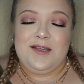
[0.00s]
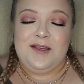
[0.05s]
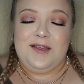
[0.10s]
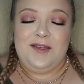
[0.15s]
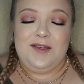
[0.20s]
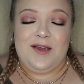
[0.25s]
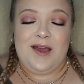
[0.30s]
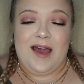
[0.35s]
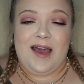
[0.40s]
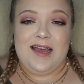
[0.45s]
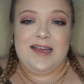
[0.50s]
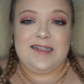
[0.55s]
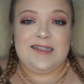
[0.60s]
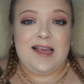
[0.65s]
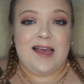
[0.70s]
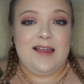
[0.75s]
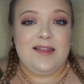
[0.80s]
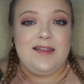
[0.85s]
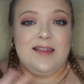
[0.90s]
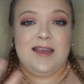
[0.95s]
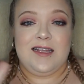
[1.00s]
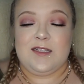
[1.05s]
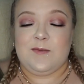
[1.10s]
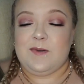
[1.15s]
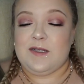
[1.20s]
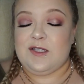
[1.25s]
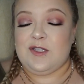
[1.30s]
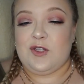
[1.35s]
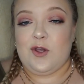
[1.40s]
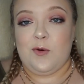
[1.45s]
You guys, it's
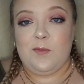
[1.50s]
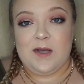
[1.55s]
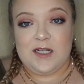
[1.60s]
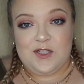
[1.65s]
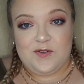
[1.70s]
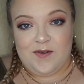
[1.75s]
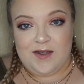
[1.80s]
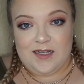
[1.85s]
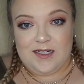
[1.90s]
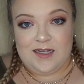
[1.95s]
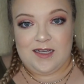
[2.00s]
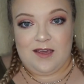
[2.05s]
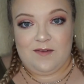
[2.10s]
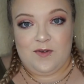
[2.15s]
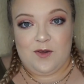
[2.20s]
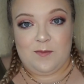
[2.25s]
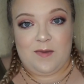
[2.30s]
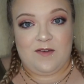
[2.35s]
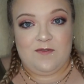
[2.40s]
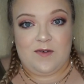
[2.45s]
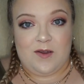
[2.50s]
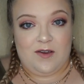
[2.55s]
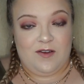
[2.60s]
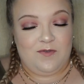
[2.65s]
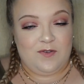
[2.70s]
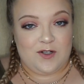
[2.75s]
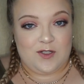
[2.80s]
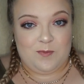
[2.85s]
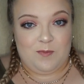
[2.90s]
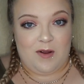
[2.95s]
been so much fun to give you my very
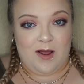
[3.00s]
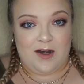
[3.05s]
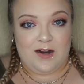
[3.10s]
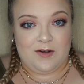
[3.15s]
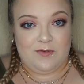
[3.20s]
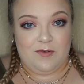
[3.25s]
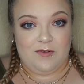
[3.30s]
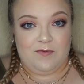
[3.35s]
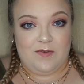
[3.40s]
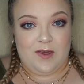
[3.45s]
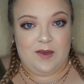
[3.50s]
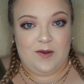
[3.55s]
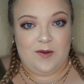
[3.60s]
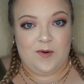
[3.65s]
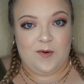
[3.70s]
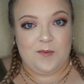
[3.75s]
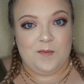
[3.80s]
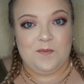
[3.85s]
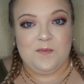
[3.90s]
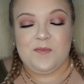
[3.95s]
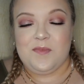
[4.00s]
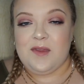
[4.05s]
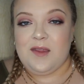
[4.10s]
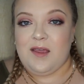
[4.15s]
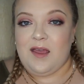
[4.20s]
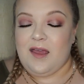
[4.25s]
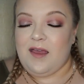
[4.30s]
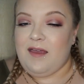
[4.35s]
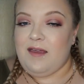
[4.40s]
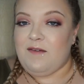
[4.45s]
first product review.
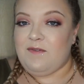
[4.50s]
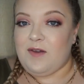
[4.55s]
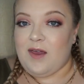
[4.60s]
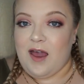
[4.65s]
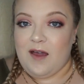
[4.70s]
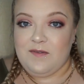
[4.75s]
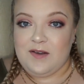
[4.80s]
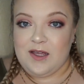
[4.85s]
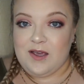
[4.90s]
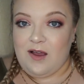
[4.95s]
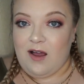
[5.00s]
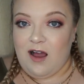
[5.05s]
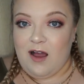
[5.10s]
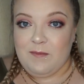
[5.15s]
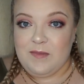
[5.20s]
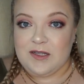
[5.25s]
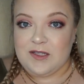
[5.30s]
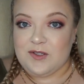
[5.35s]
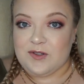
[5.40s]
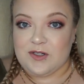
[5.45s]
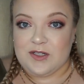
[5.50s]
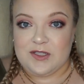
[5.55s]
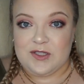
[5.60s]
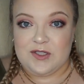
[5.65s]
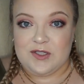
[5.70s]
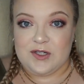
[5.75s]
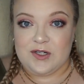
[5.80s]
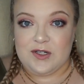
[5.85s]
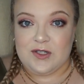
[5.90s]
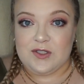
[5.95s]
If you have any comments or
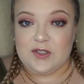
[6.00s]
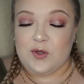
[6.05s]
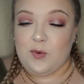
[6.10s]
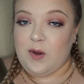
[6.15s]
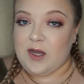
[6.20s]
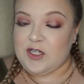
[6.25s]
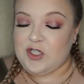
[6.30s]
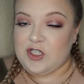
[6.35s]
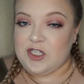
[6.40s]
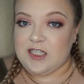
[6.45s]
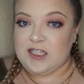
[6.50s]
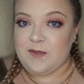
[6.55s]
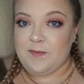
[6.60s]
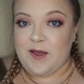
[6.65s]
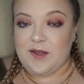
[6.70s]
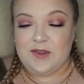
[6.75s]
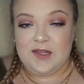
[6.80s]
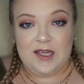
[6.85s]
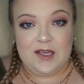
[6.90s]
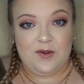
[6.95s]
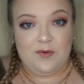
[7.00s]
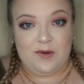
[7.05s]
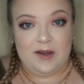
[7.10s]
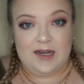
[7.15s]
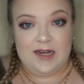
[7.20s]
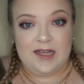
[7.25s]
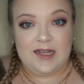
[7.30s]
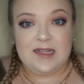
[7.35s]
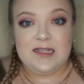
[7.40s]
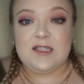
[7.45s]
concerns, questions about the
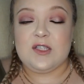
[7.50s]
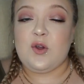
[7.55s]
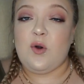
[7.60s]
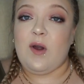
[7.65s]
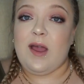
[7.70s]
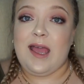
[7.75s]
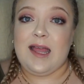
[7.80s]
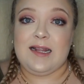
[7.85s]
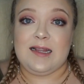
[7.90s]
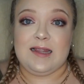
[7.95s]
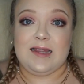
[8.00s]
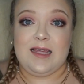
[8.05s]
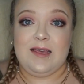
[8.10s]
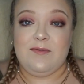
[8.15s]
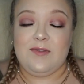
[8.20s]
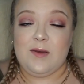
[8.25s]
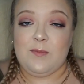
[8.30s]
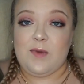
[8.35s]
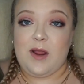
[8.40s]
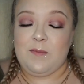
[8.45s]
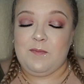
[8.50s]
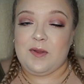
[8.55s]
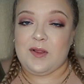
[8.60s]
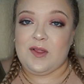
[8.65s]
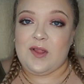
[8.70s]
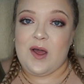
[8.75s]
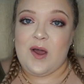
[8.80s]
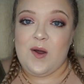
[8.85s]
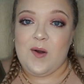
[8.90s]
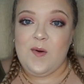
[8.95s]
ingredients, go ahead and leave them right
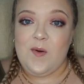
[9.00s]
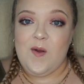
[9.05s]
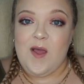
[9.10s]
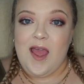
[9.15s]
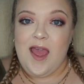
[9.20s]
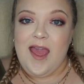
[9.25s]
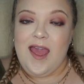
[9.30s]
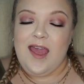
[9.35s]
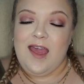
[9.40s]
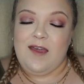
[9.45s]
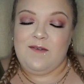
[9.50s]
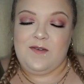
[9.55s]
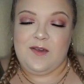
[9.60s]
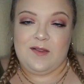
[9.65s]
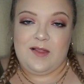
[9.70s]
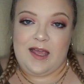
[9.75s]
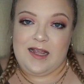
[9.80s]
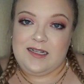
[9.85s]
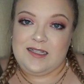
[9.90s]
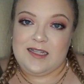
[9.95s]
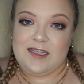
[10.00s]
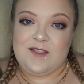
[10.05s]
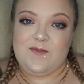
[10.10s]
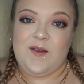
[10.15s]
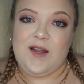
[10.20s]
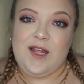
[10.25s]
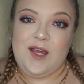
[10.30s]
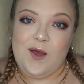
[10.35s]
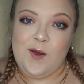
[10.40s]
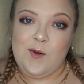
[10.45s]
below. If you liked this
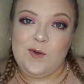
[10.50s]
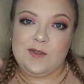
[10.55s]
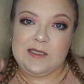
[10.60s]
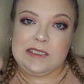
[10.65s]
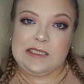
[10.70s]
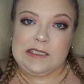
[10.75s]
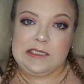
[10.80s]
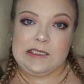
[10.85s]
video,